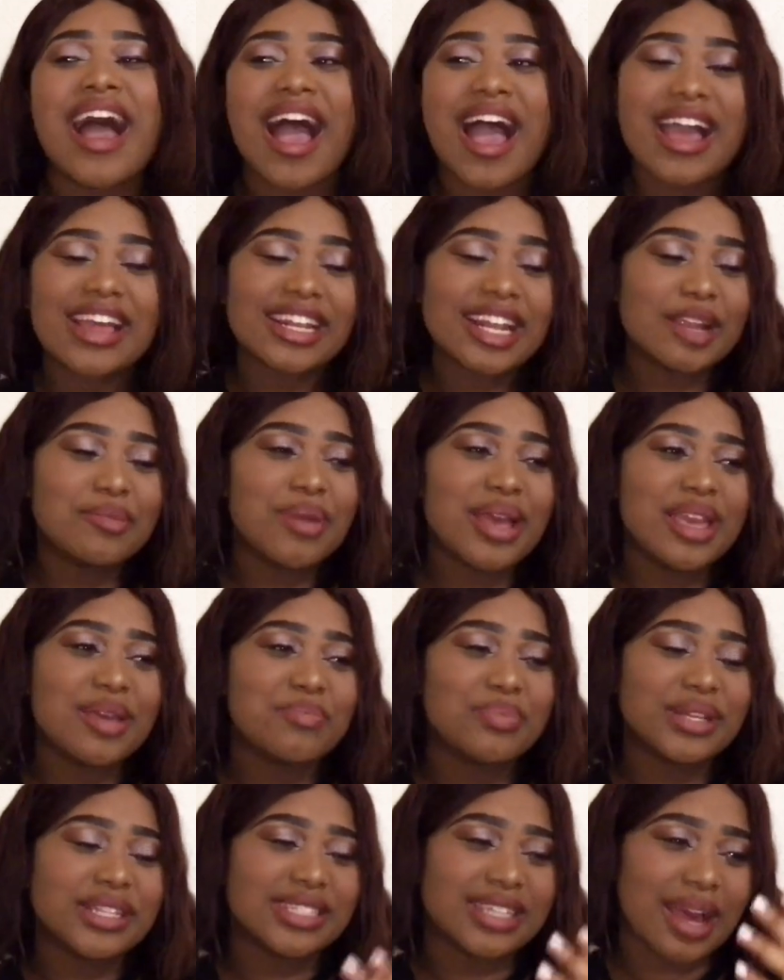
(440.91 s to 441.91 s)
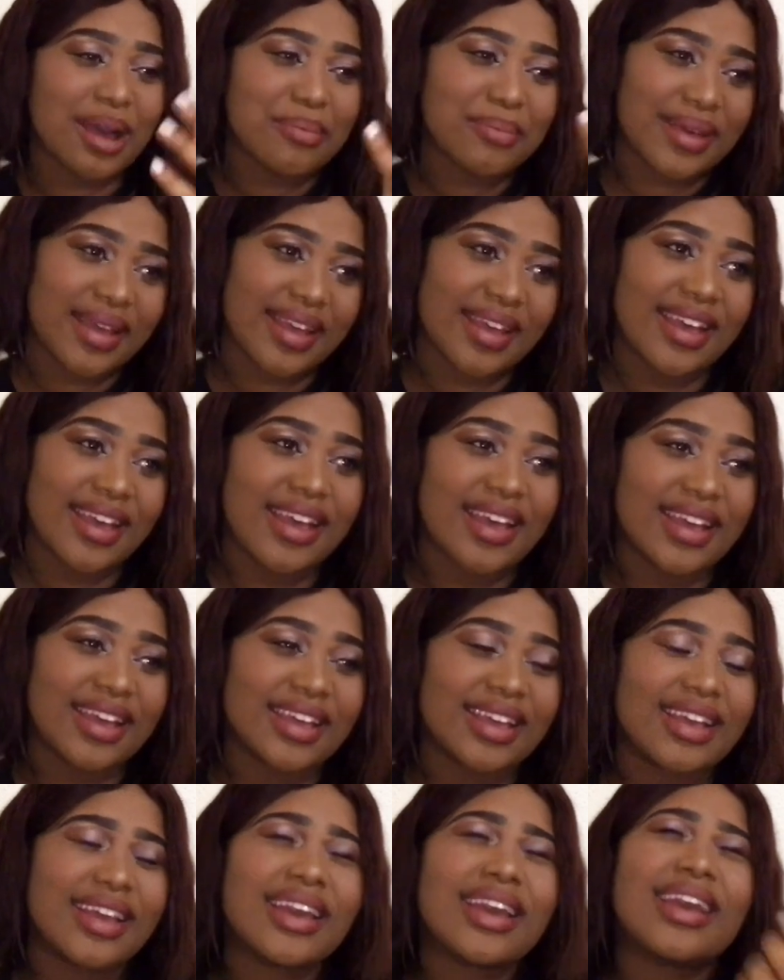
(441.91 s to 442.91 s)
I'm gonna be a pyjama.
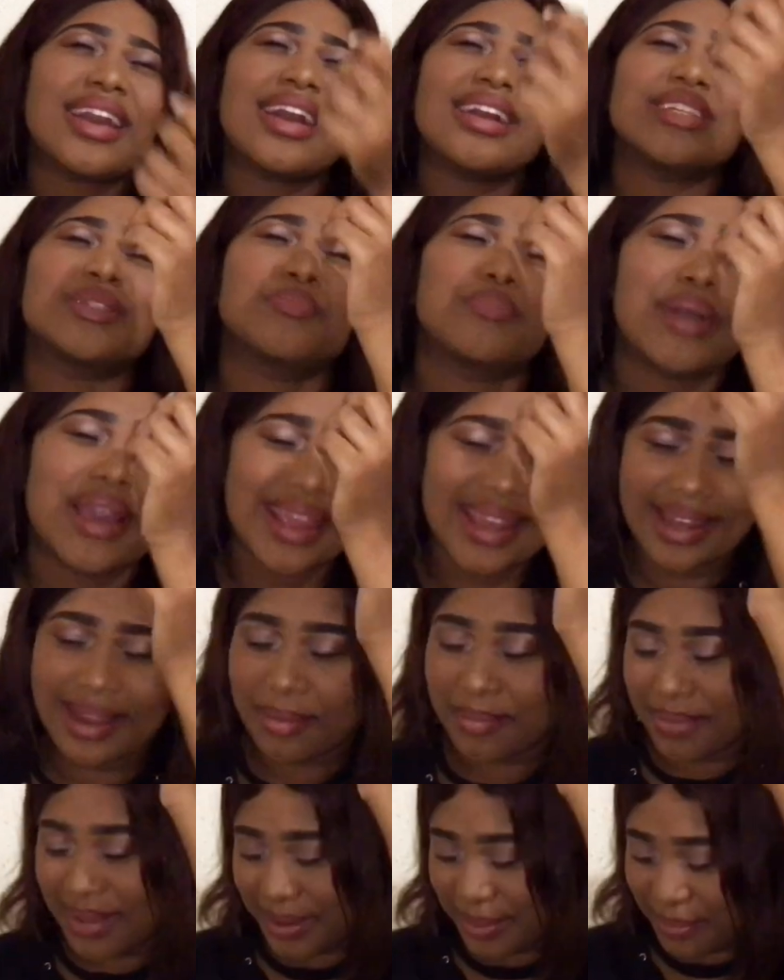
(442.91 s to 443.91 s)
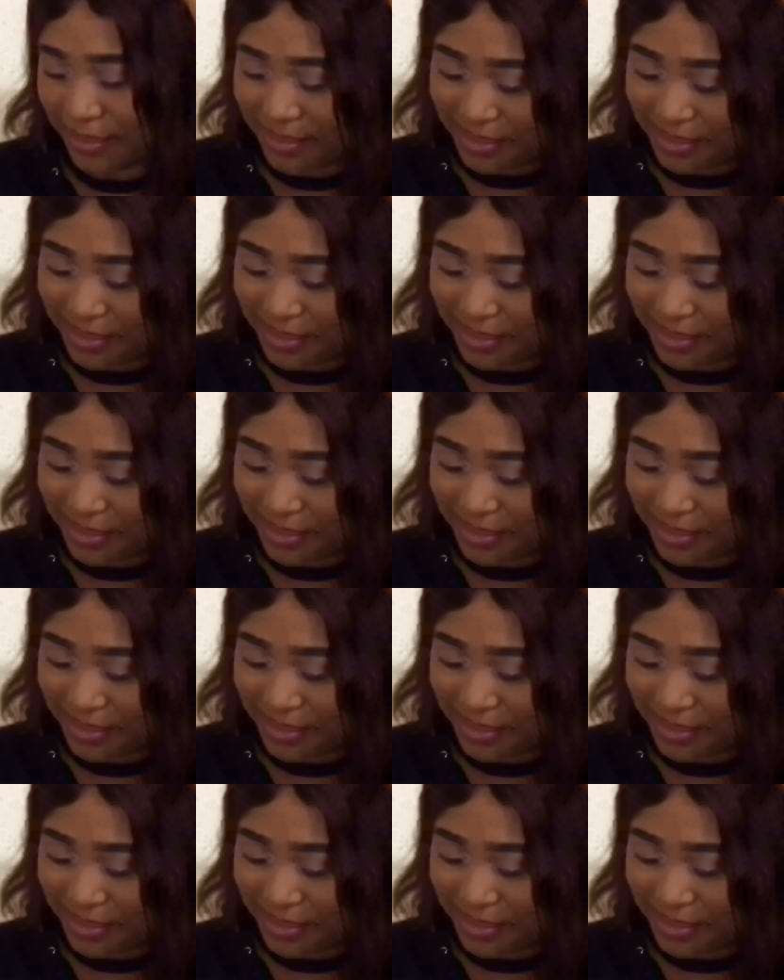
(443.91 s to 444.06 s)
Spider-Man.